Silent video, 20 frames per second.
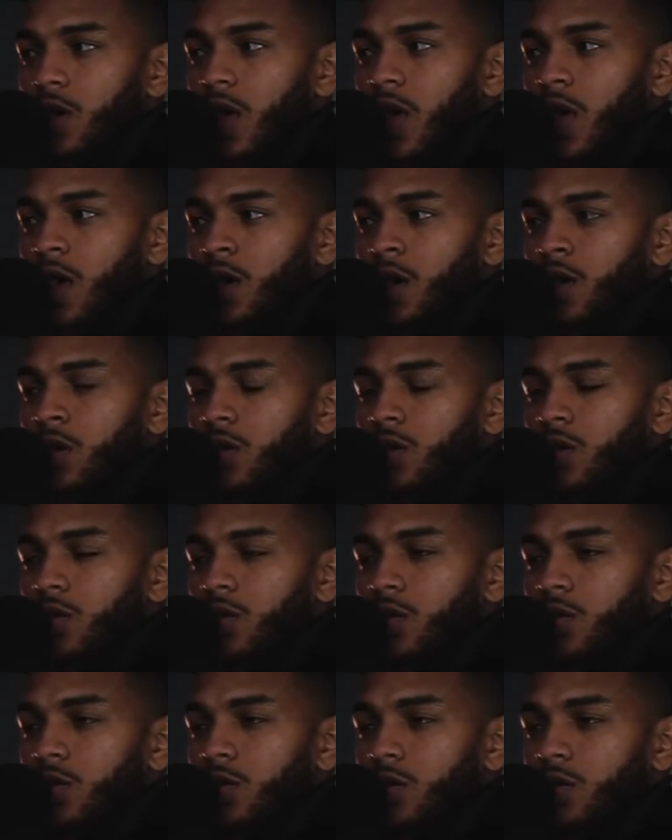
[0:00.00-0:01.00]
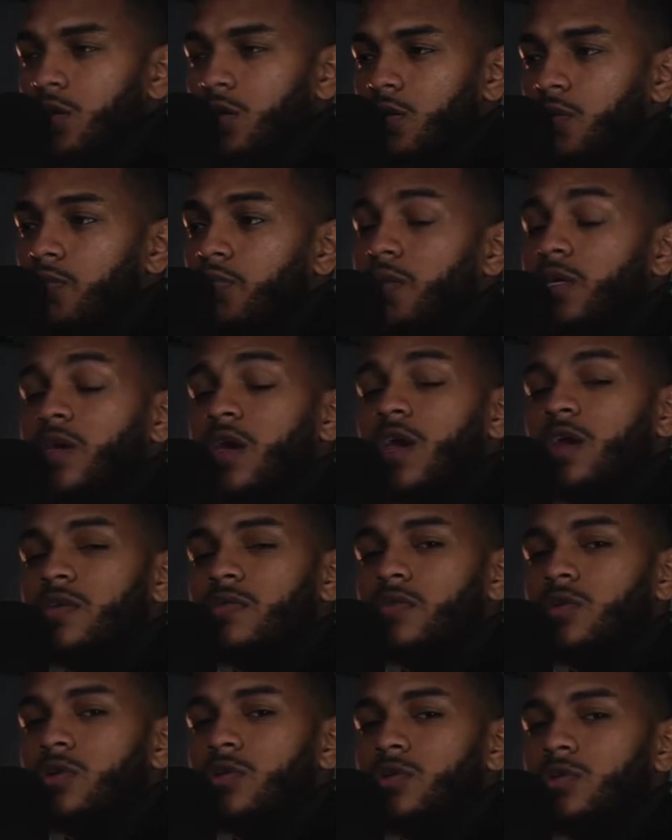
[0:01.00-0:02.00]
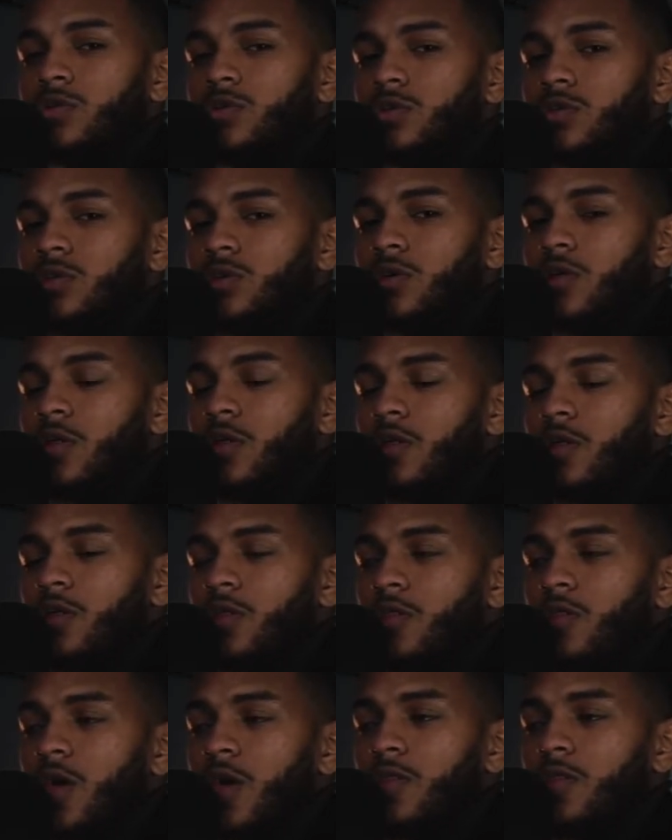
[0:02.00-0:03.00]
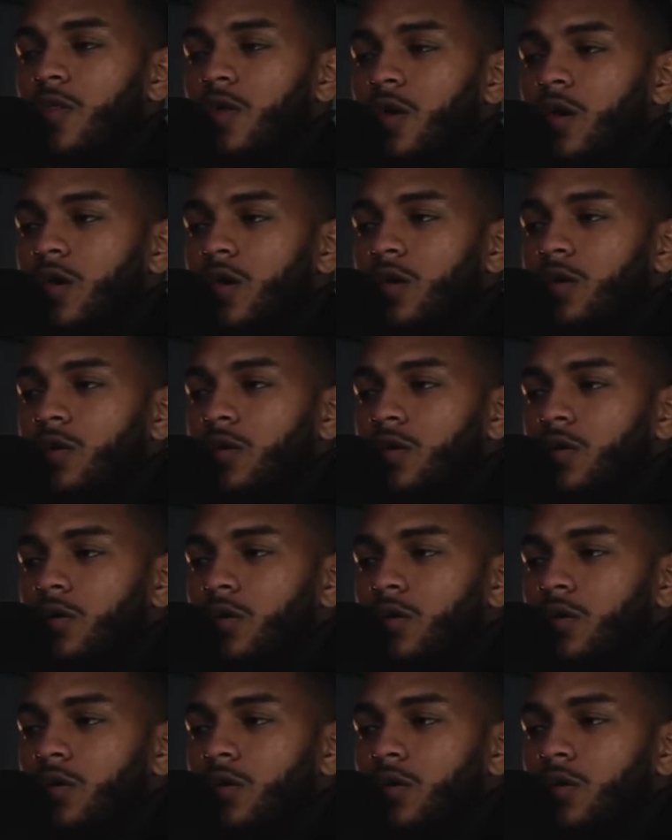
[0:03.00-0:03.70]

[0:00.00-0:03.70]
and behaviors that they